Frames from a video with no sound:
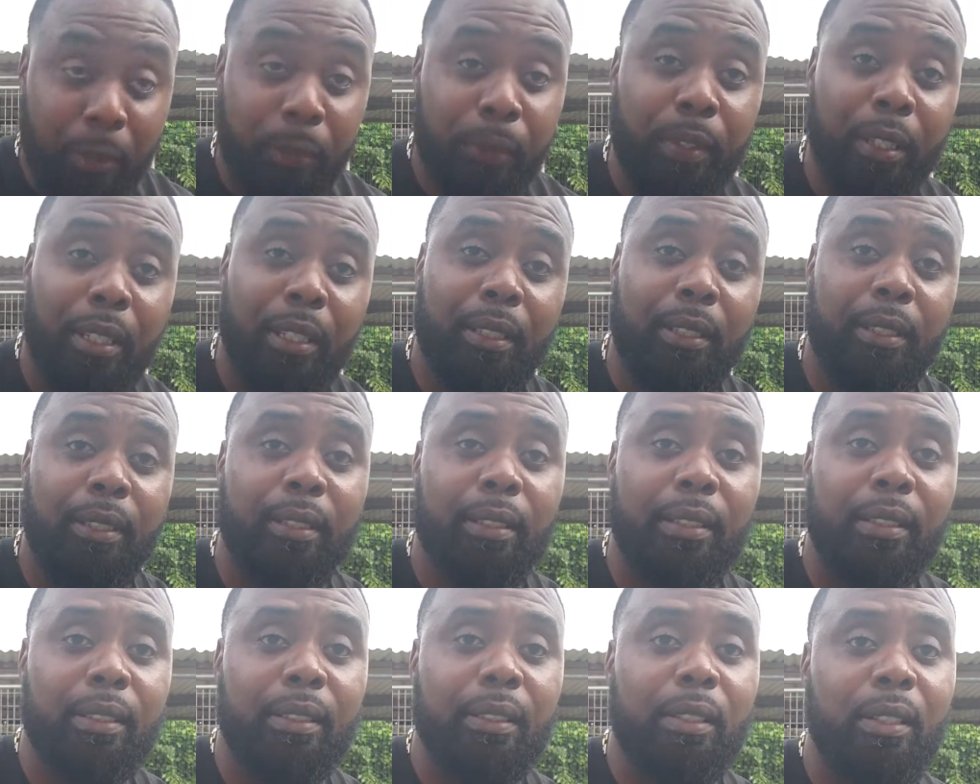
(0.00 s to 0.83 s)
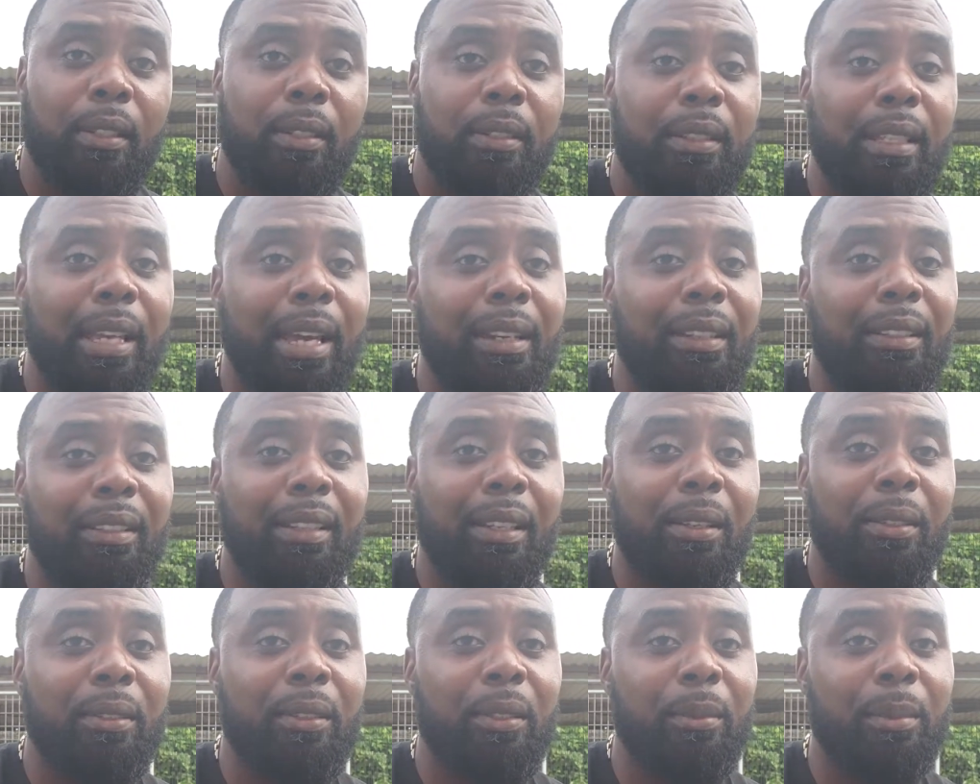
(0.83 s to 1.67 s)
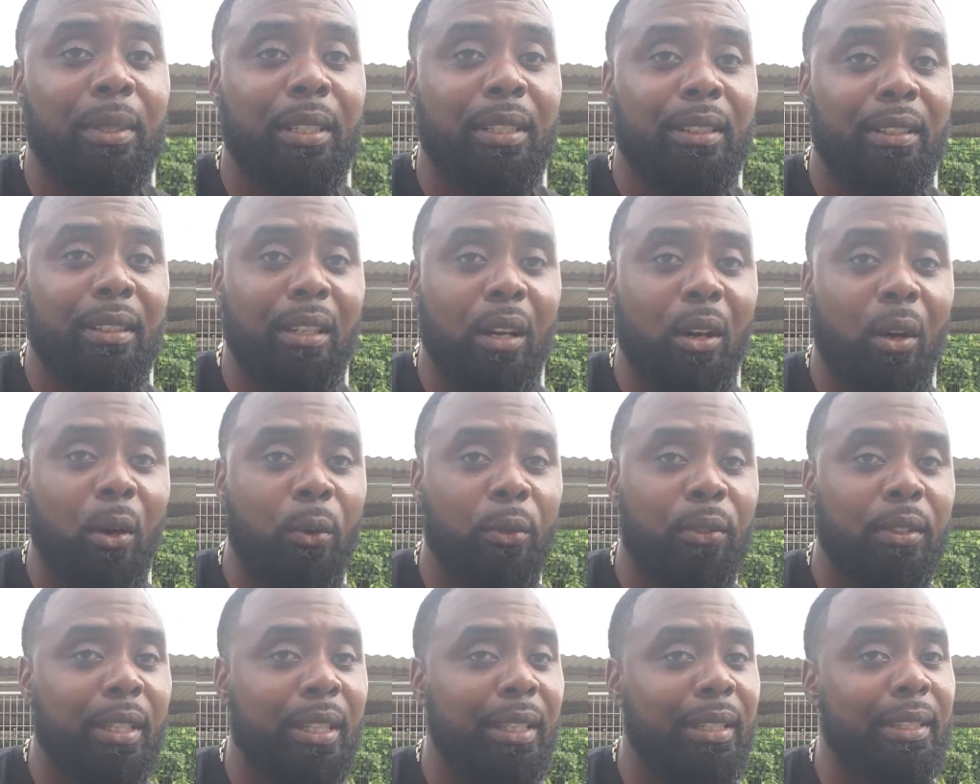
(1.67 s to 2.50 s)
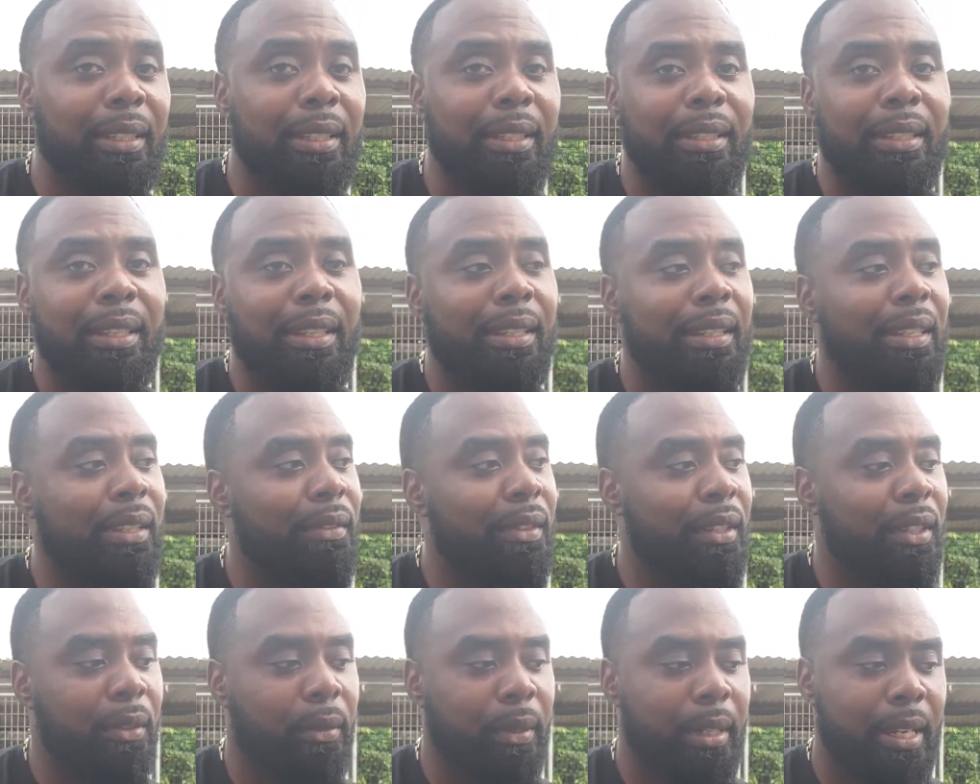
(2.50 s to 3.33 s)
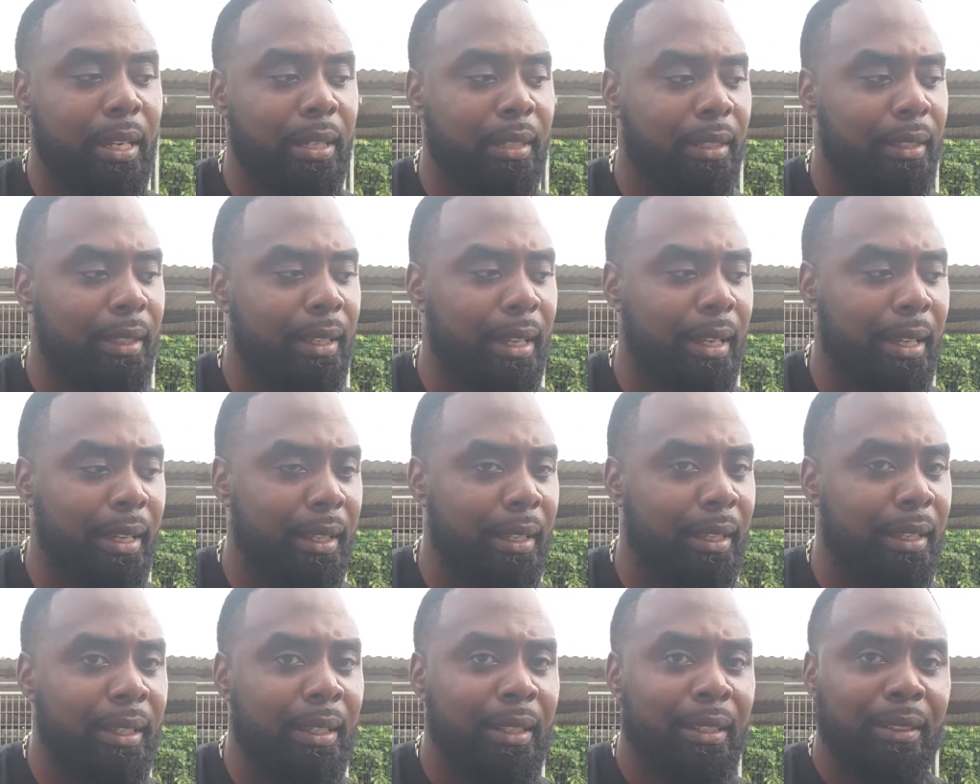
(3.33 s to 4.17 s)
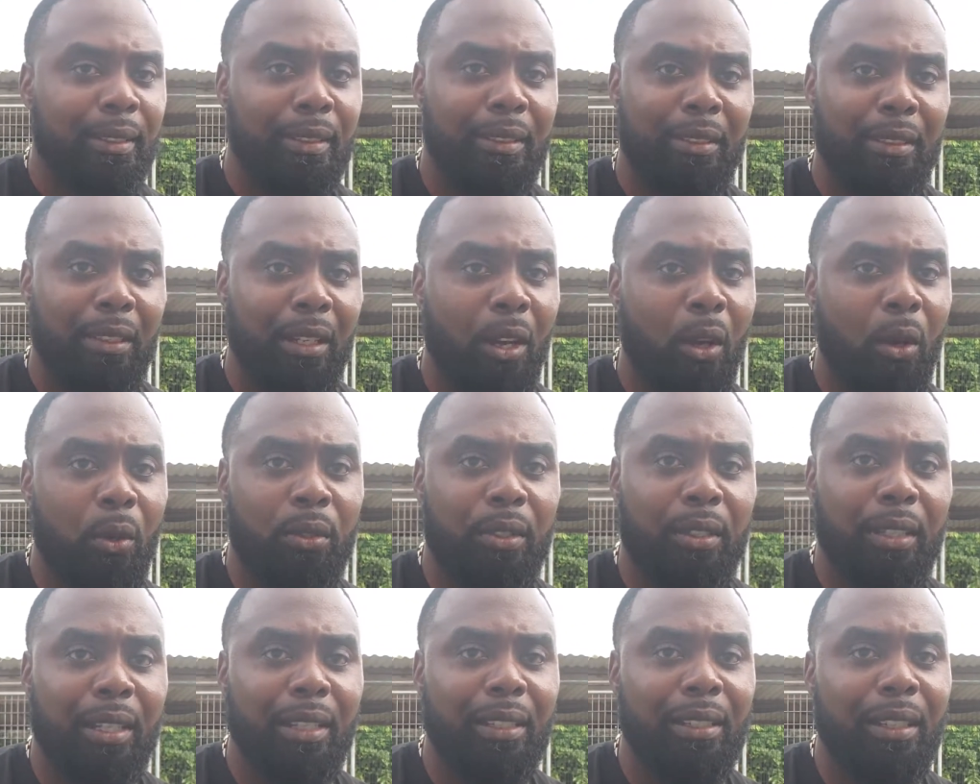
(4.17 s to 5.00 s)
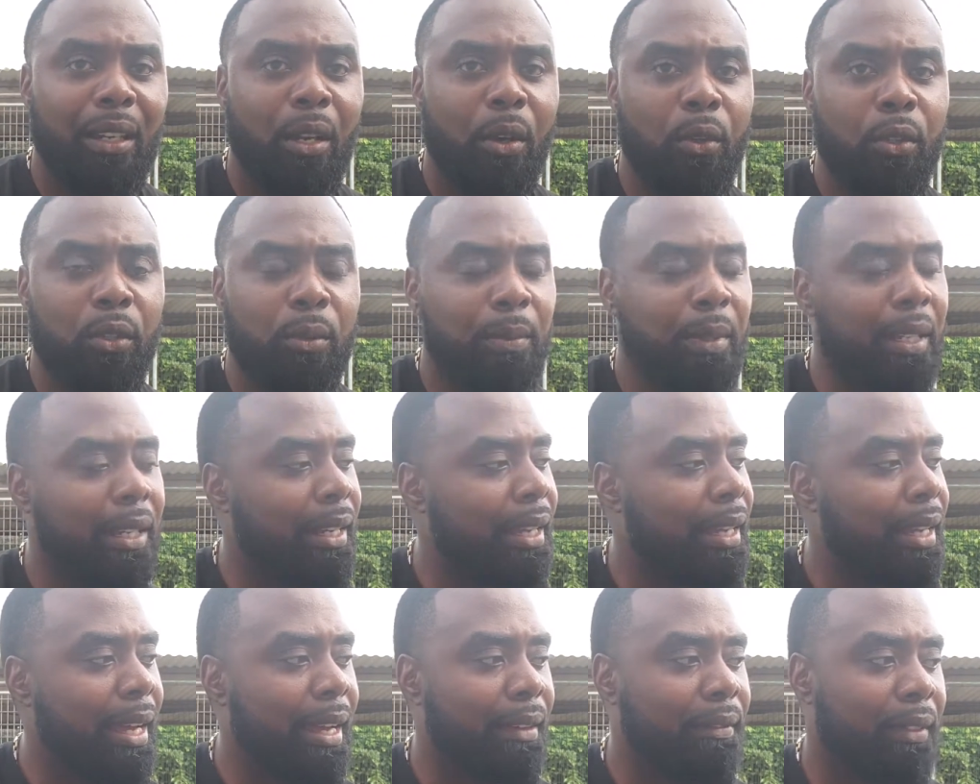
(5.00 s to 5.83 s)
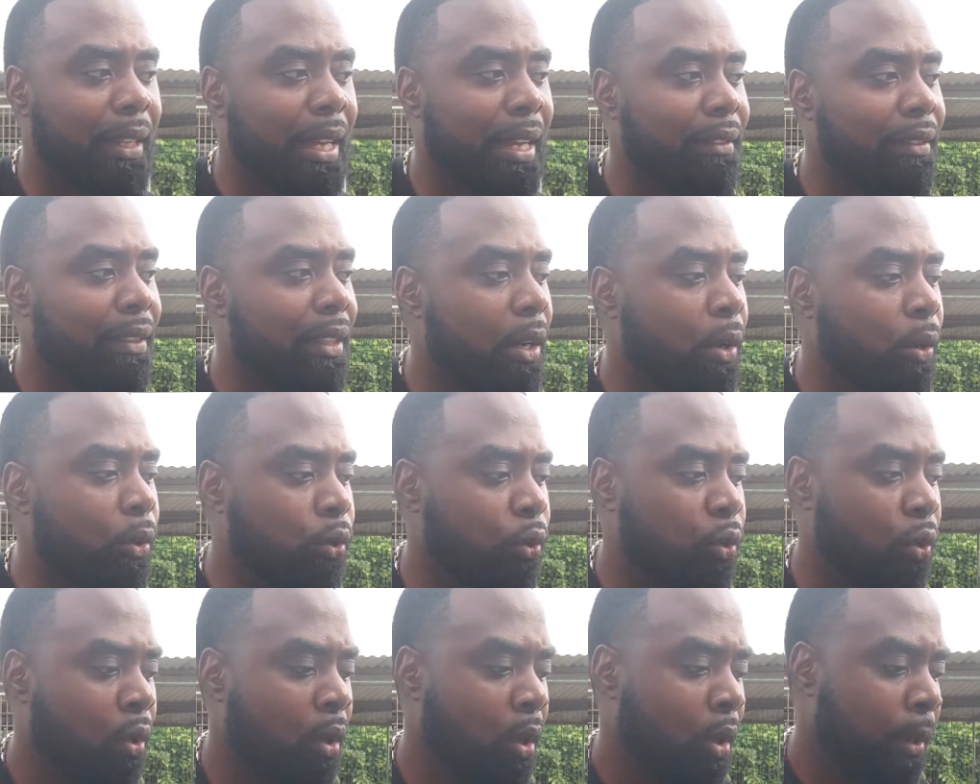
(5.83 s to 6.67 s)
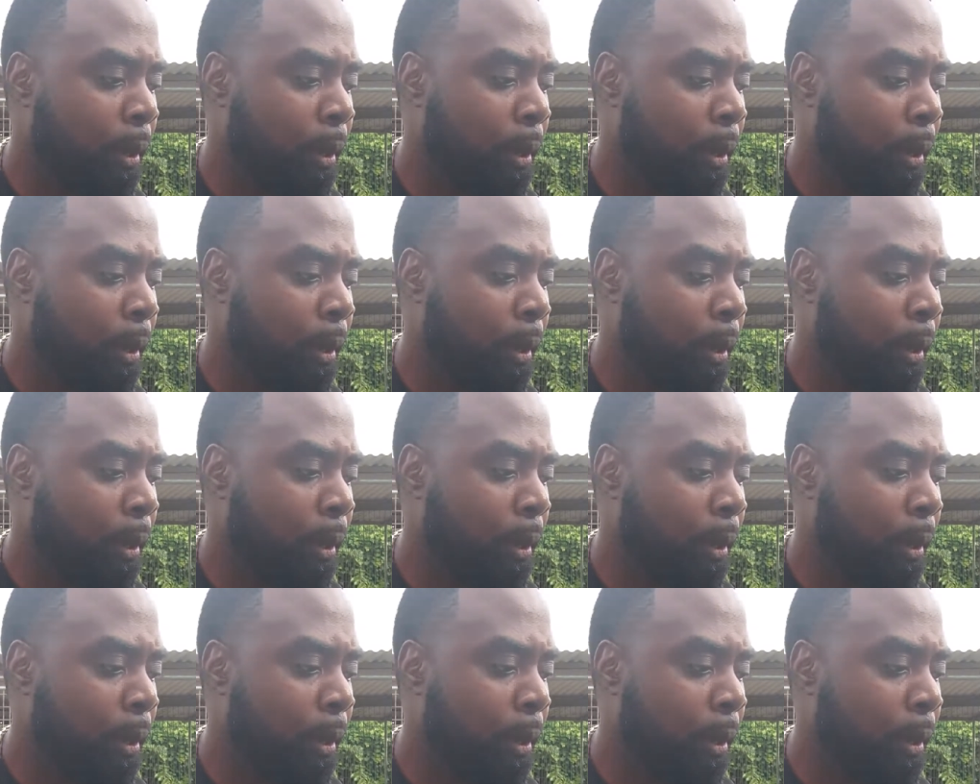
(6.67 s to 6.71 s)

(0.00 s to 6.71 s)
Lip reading: for this. You know what I'm saying? I done lost so many dogs that it ain't even crazy. Like the dogs that I lost, man, I lost